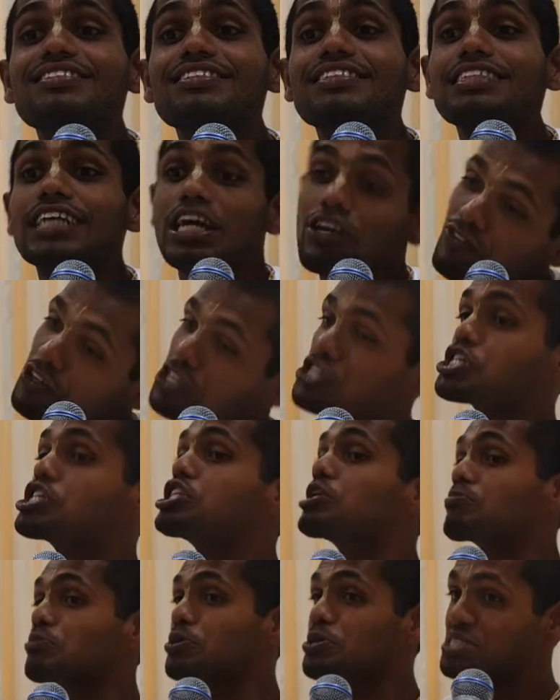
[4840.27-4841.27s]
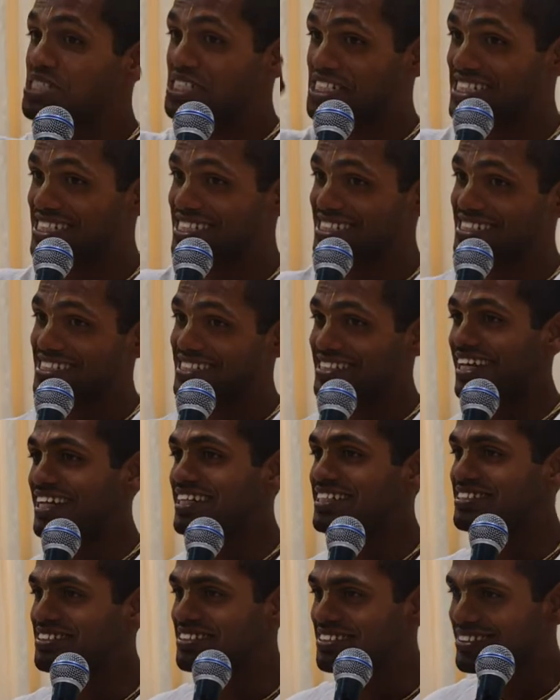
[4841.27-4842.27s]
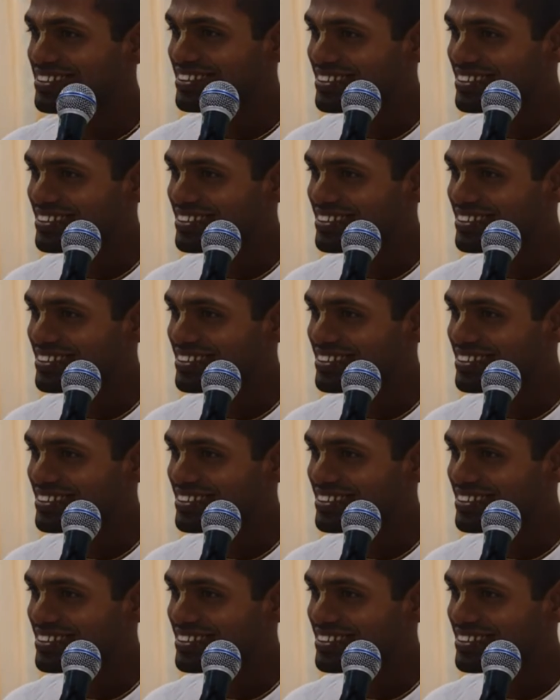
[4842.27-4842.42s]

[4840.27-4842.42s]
conviction in the process. Nine,